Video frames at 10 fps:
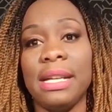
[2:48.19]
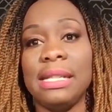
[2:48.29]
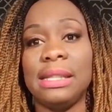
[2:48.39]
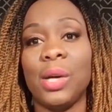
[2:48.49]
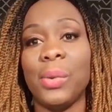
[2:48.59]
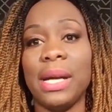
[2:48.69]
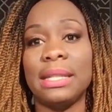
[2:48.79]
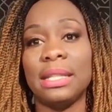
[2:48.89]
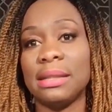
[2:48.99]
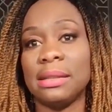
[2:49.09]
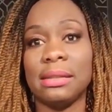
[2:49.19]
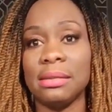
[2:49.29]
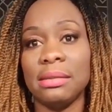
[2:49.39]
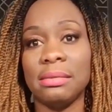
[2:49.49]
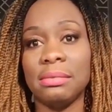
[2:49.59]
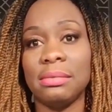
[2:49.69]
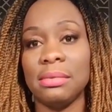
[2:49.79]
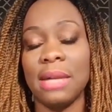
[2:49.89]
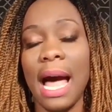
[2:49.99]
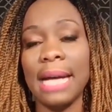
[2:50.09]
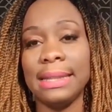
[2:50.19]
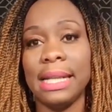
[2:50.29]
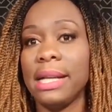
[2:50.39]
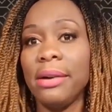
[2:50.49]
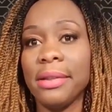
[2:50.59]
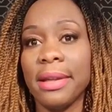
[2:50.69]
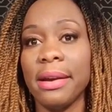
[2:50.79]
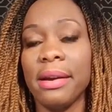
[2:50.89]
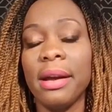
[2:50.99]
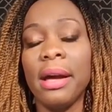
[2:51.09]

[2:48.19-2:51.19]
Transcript: easier way to just hightail it out of there.